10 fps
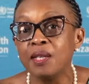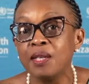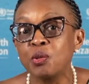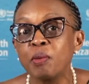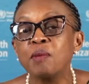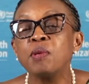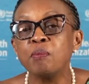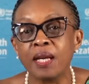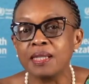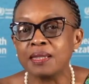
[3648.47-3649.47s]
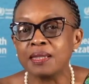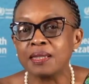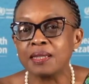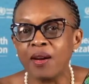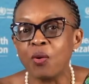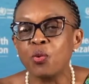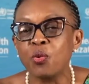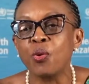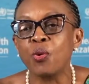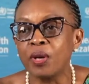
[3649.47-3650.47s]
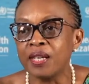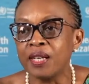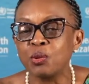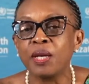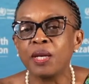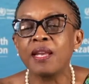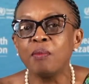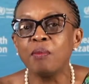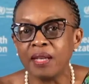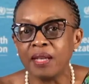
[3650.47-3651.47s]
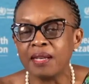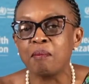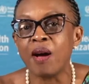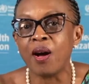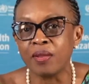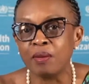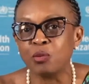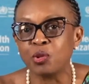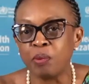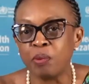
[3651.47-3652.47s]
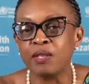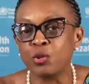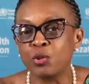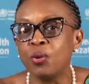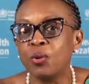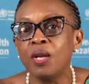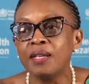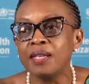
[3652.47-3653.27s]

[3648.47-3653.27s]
to make people understand their own role and to enable and empower them to play this role.